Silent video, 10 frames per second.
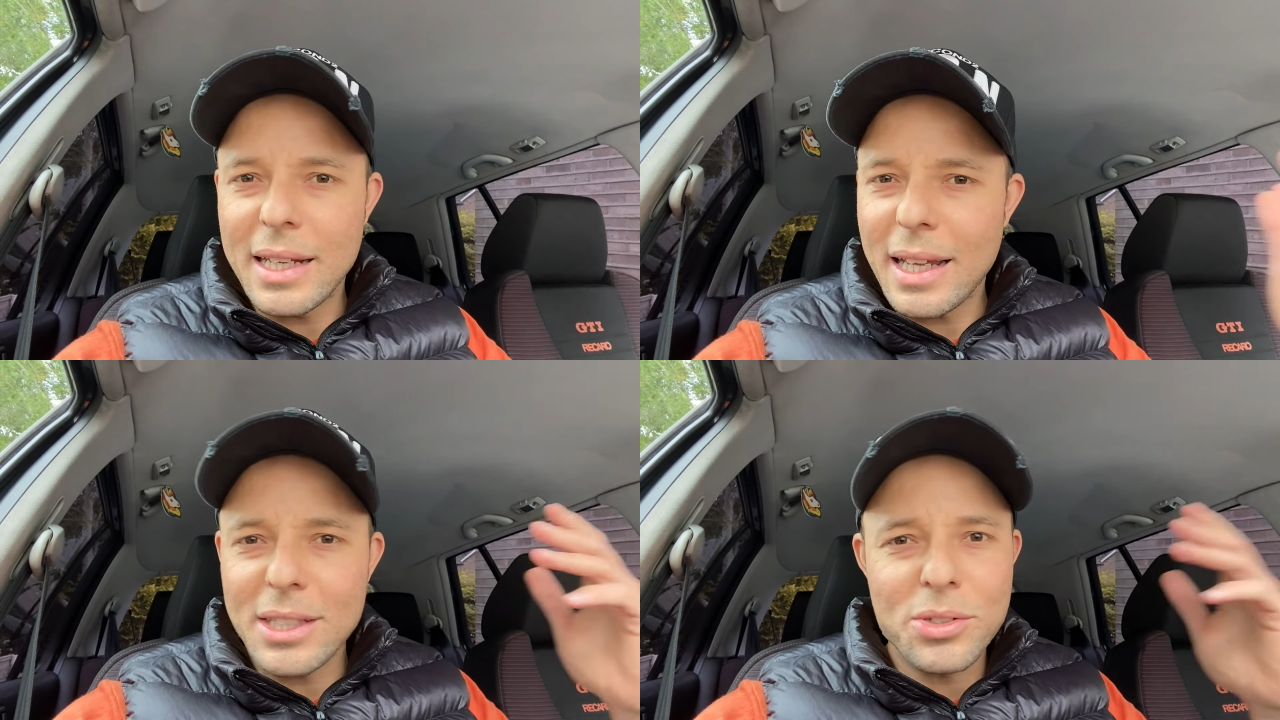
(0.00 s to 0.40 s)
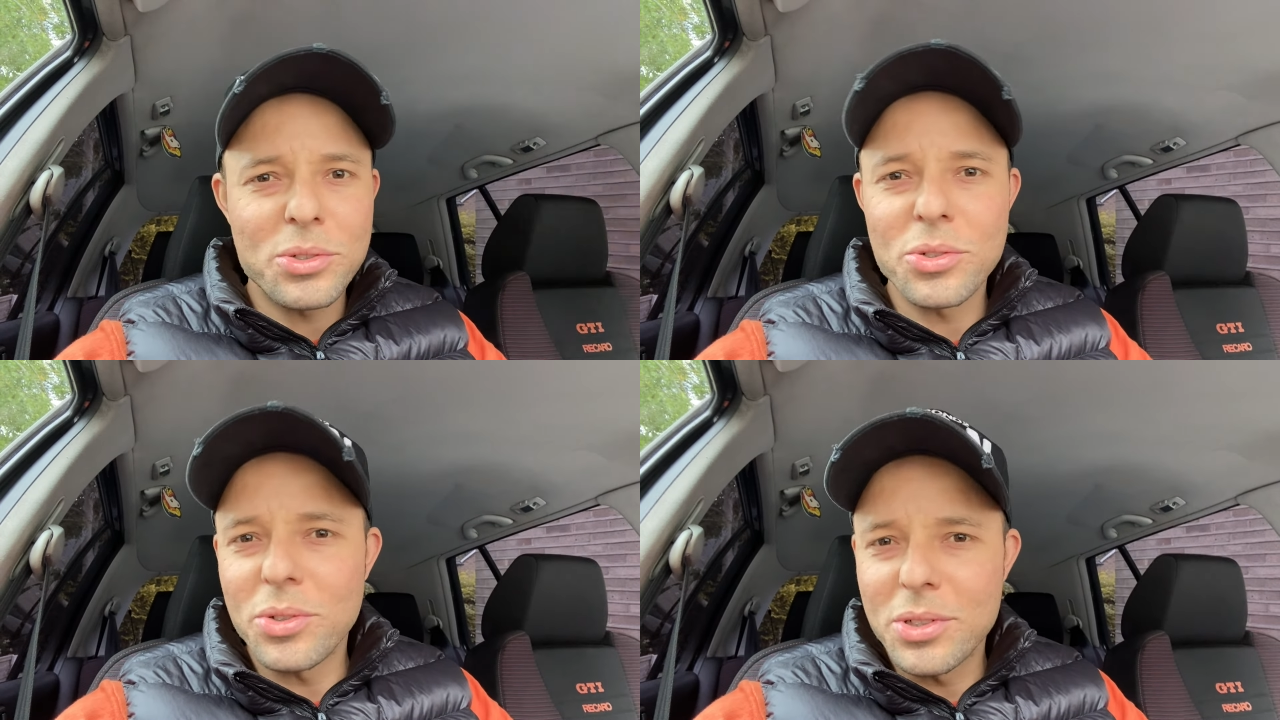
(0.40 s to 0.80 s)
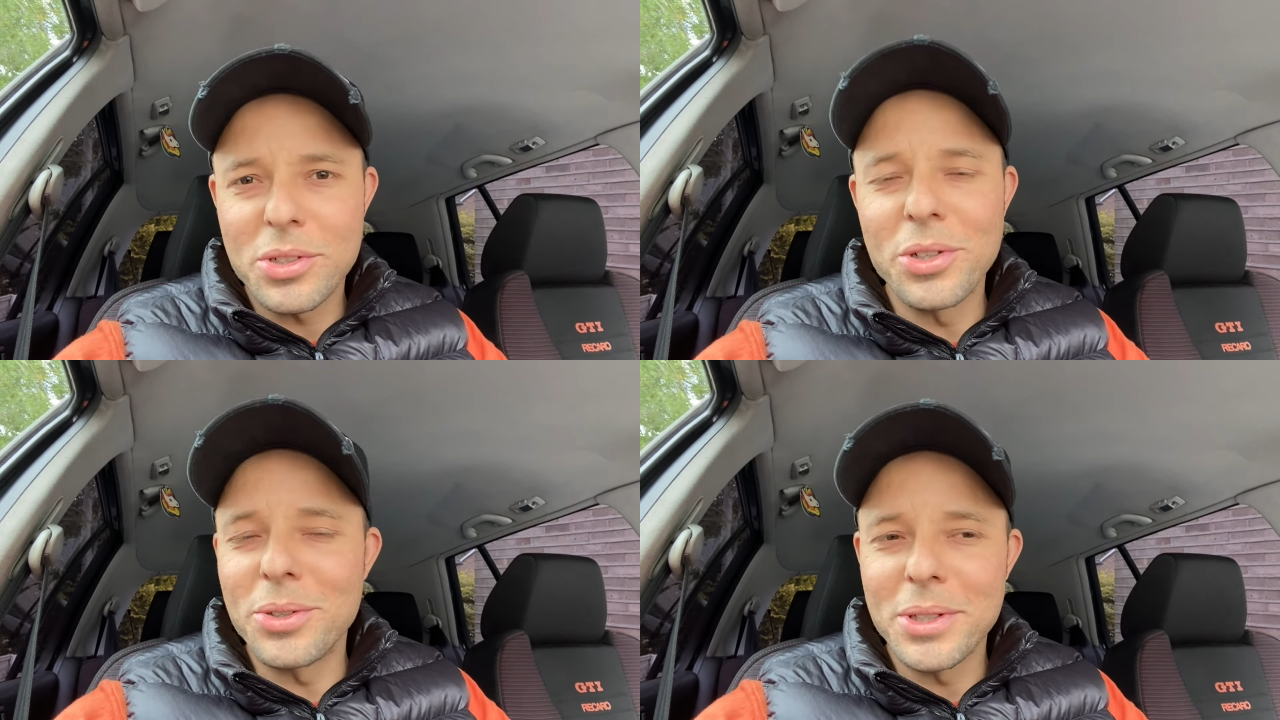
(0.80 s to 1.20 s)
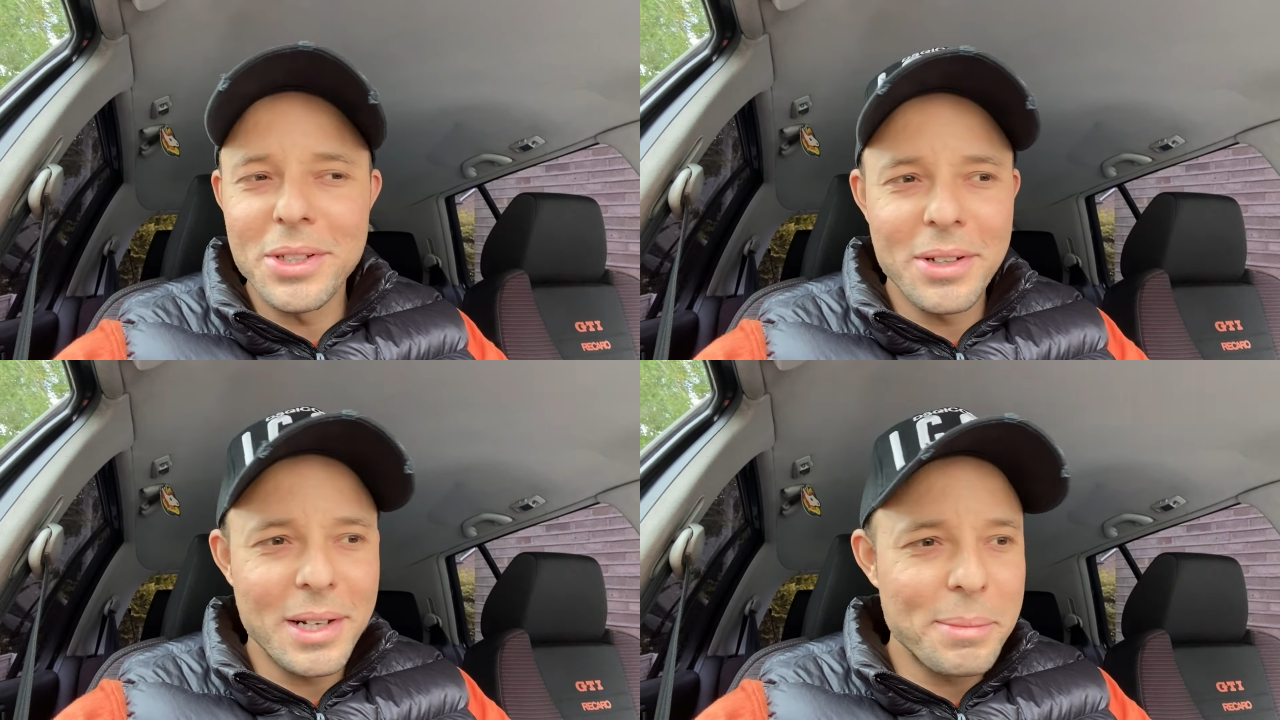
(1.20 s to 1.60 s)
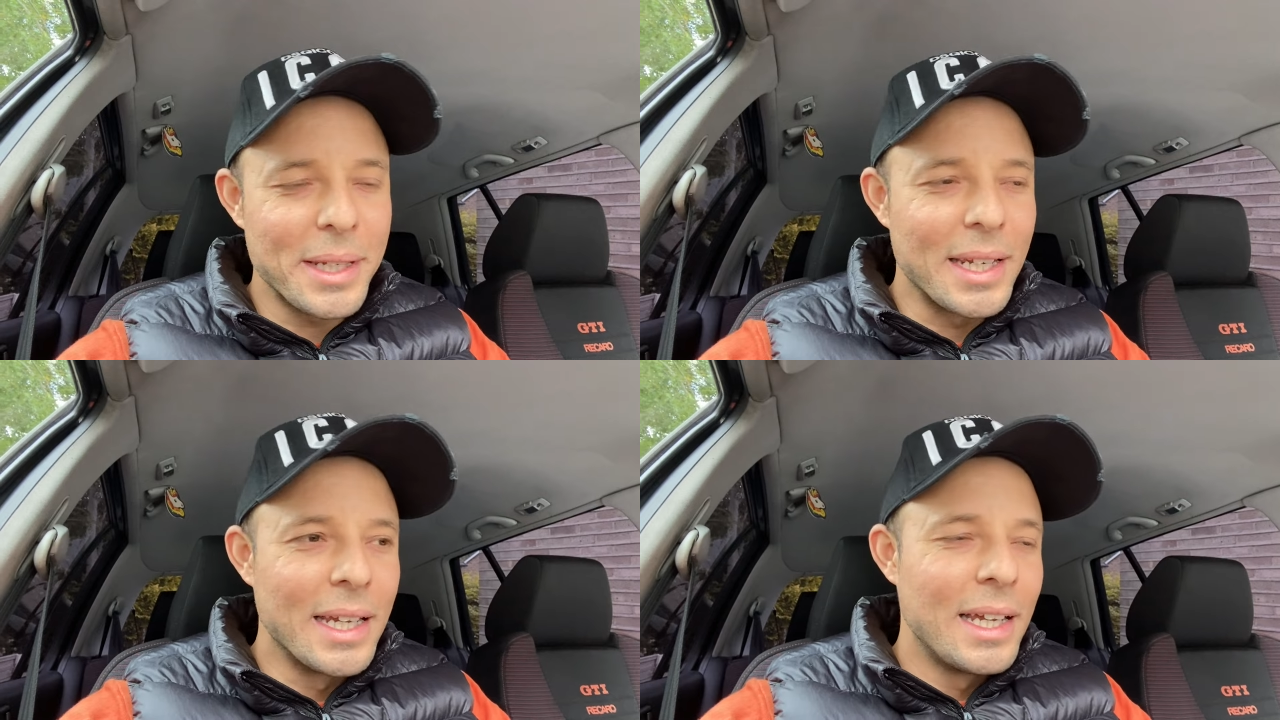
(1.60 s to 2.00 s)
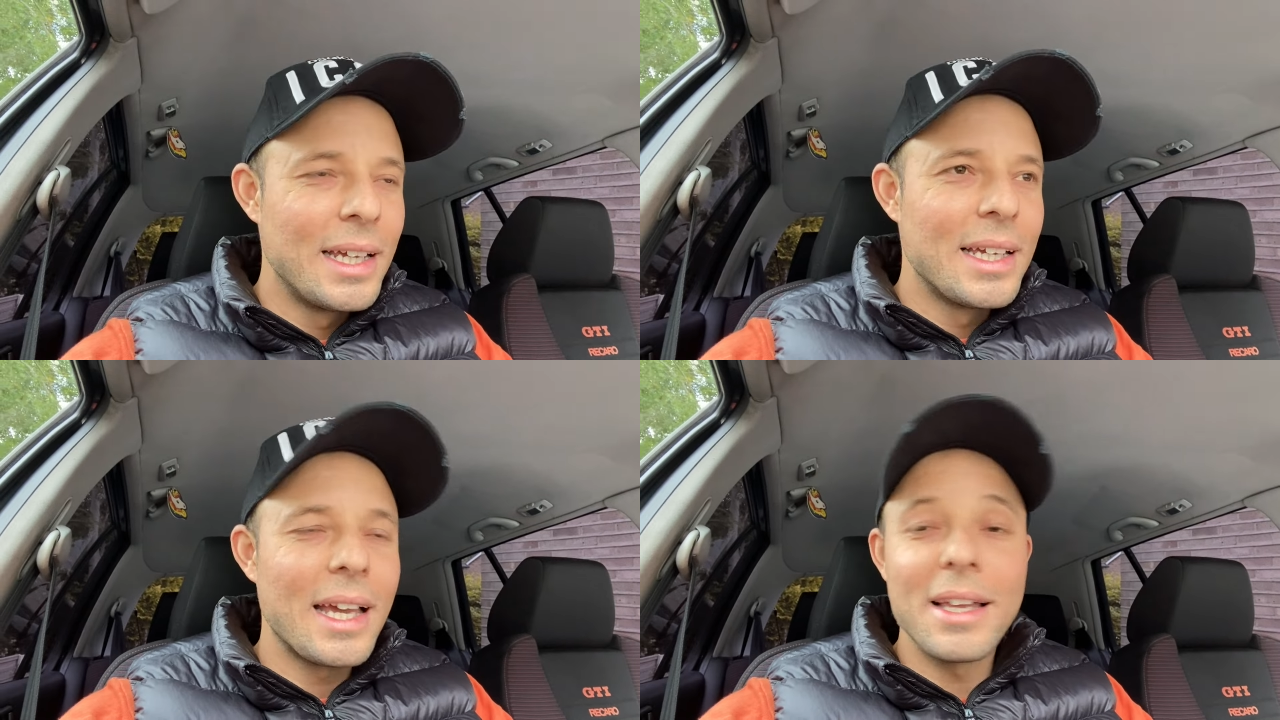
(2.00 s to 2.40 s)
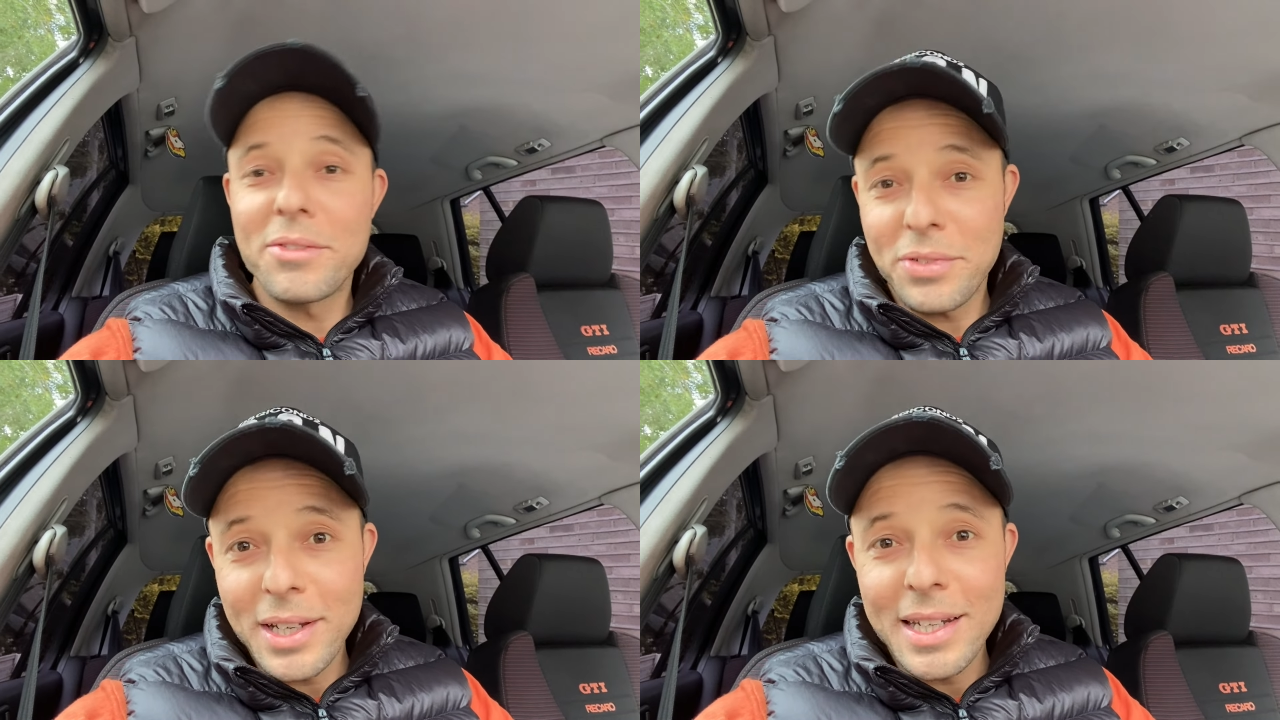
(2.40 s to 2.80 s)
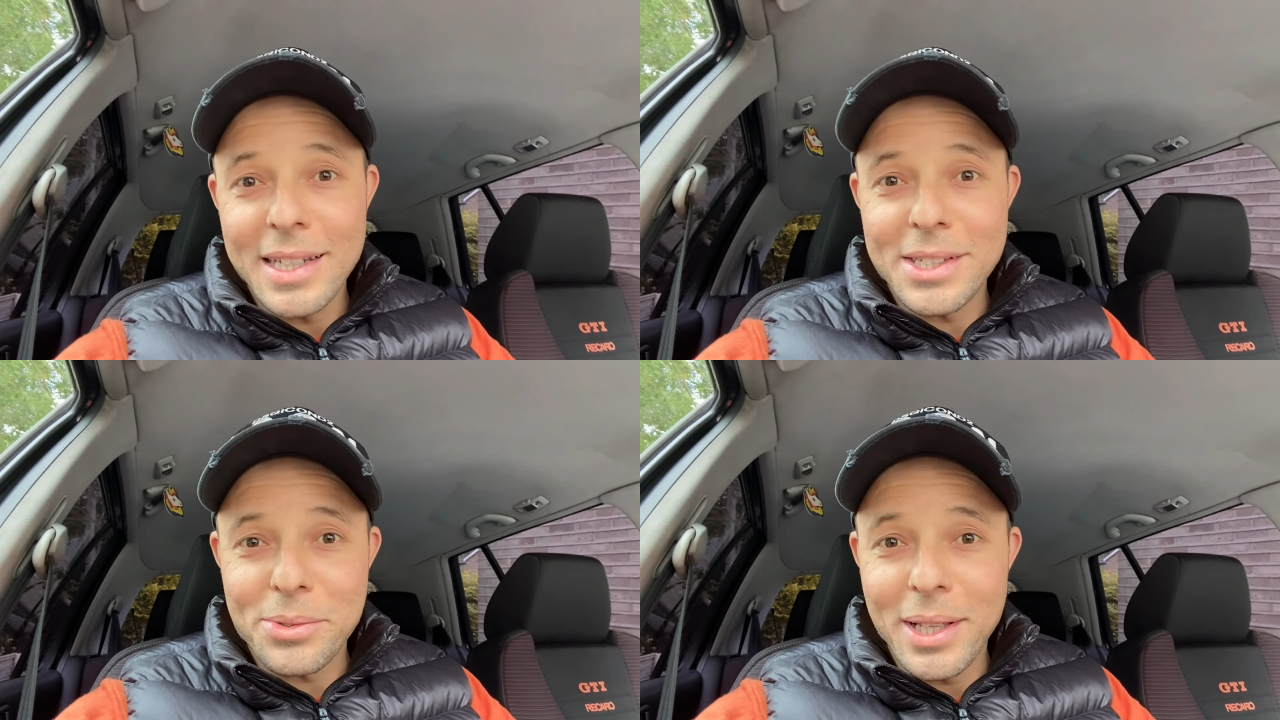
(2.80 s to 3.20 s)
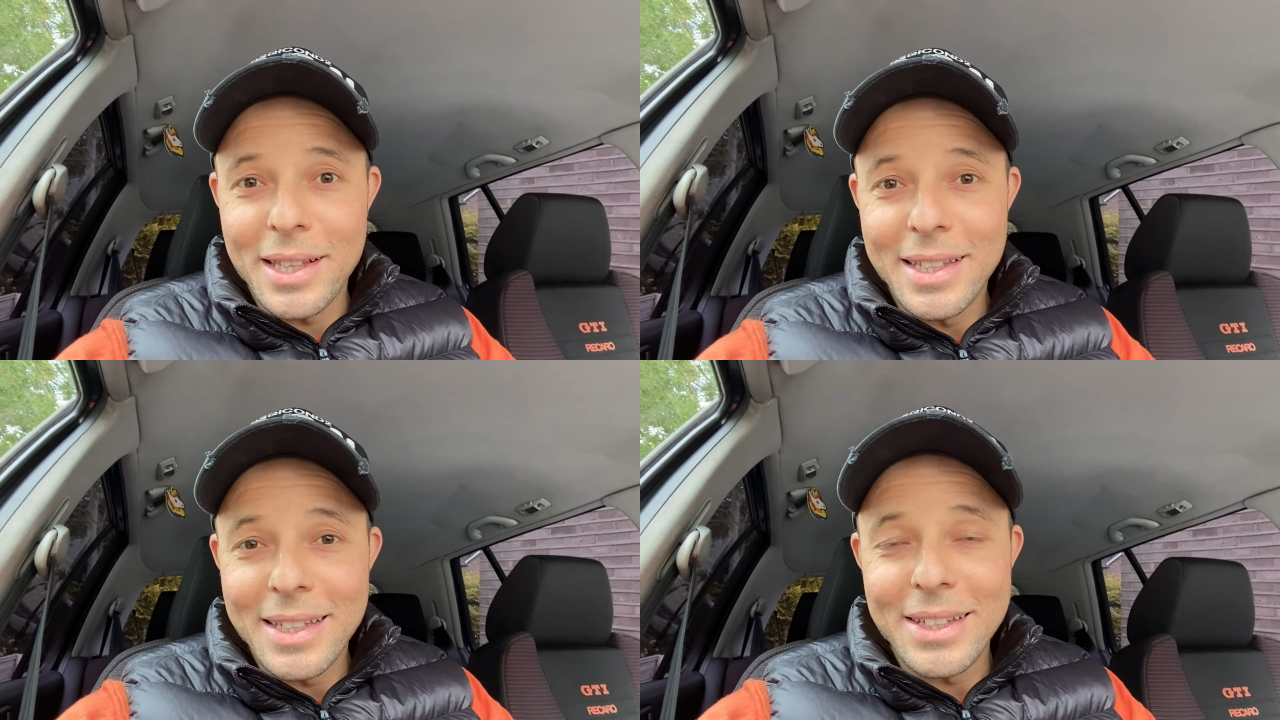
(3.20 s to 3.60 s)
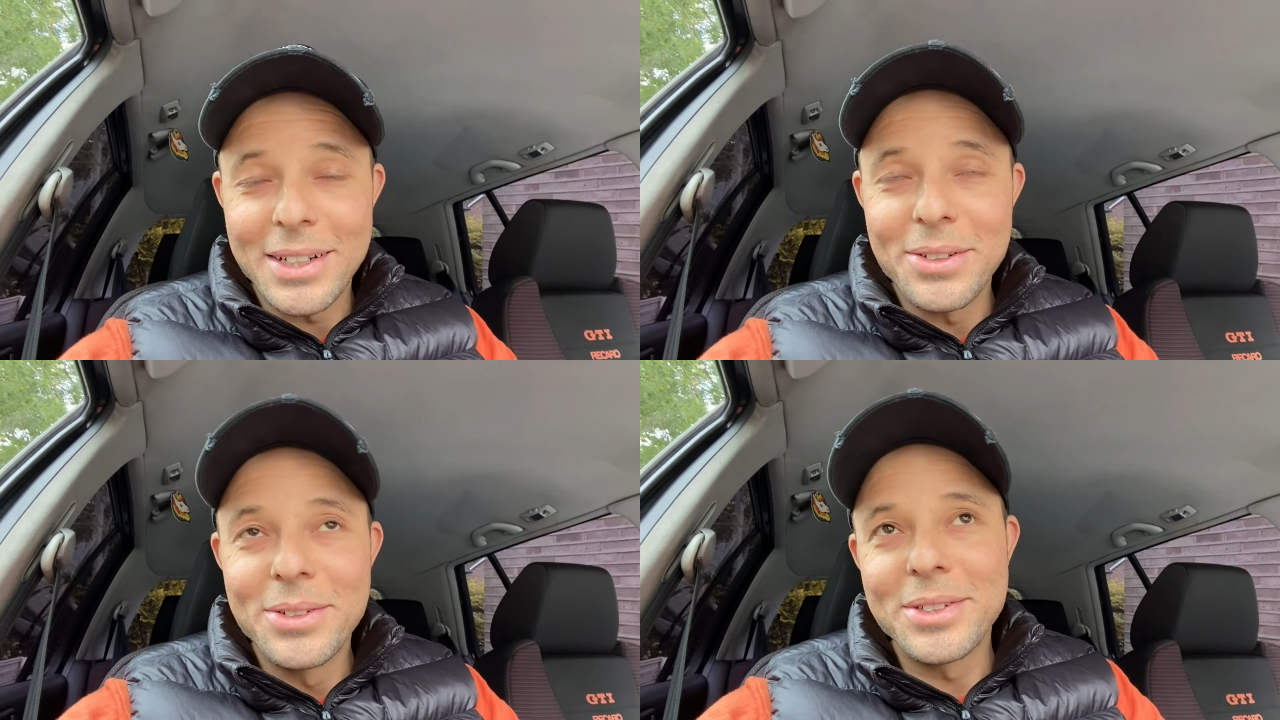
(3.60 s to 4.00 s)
nice to talk to, you know what I mean, and funny as well, you know.